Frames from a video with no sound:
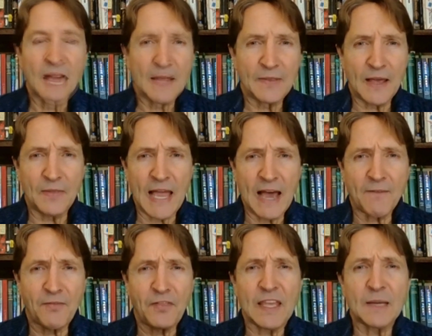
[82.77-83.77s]
and they
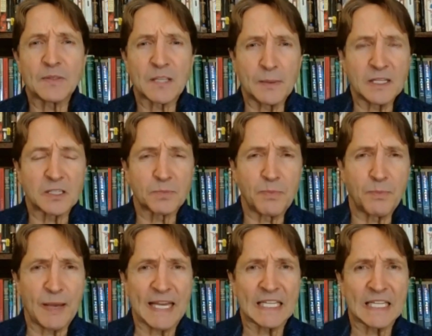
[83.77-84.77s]
have themes that each
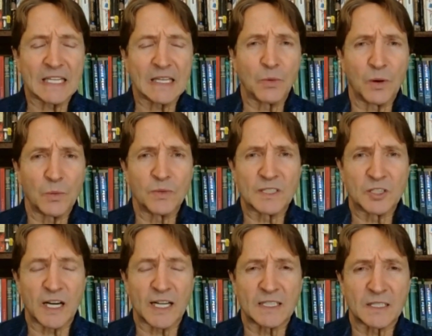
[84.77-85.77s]
painting. One was
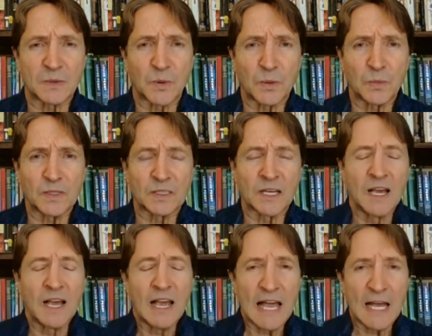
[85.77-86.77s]
justice, one was
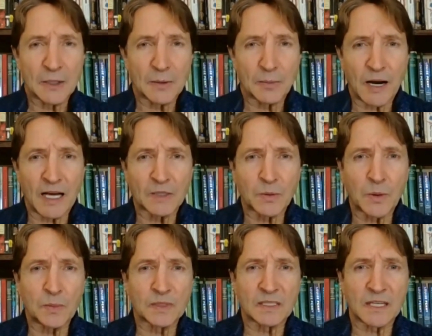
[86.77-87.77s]
enterprise,
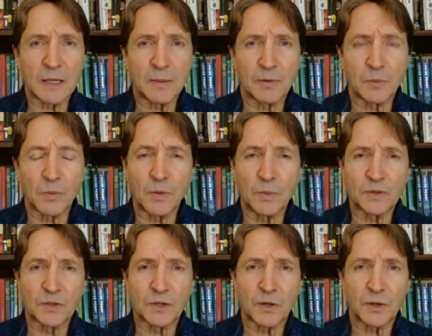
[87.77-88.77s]
one was labor, and one
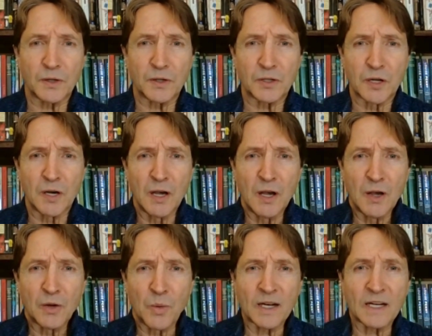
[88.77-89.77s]
was courage.
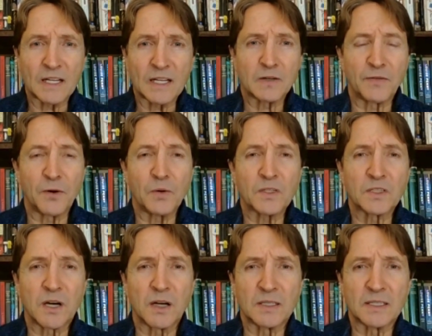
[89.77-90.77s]
The one I'd like to
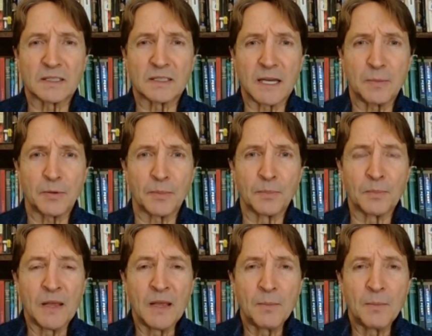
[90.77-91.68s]
focus on is labor,